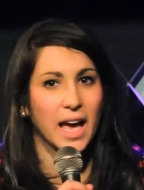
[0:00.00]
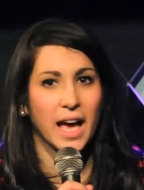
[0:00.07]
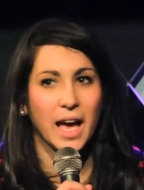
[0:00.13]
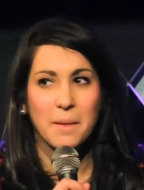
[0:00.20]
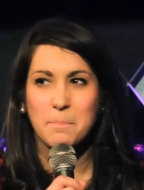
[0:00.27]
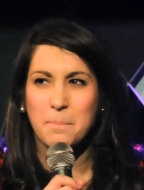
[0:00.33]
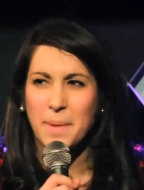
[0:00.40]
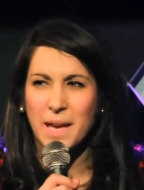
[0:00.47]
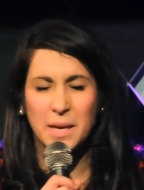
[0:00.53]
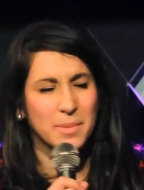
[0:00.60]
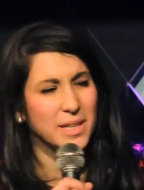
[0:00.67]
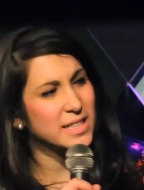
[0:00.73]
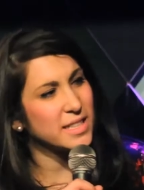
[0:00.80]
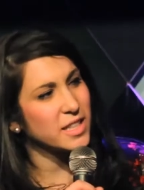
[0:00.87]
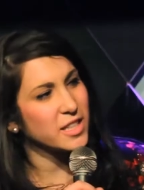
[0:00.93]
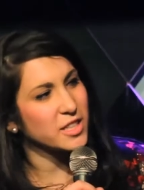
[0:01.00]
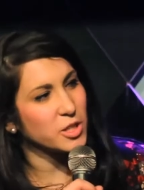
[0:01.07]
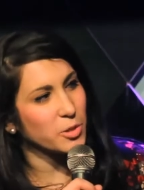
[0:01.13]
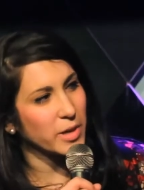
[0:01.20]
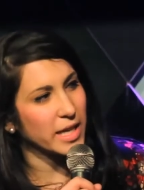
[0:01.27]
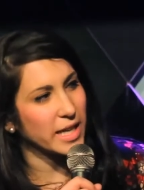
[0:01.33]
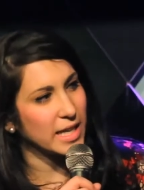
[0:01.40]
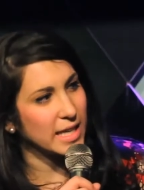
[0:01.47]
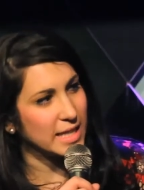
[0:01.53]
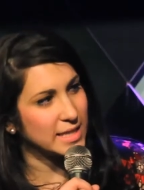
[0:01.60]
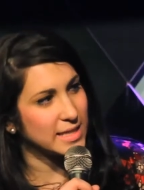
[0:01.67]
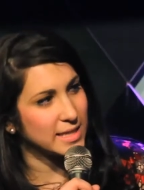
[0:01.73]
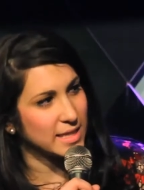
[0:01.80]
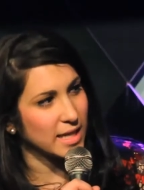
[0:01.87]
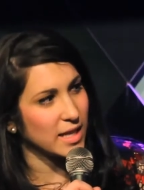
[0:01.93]
I'm babysitting so I can
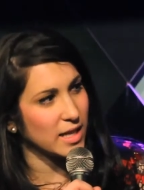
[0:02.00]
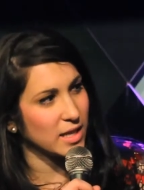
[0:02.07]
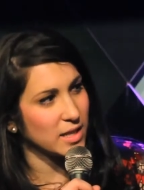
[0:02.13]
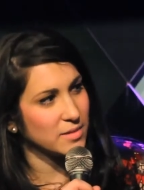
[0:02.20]
eat still.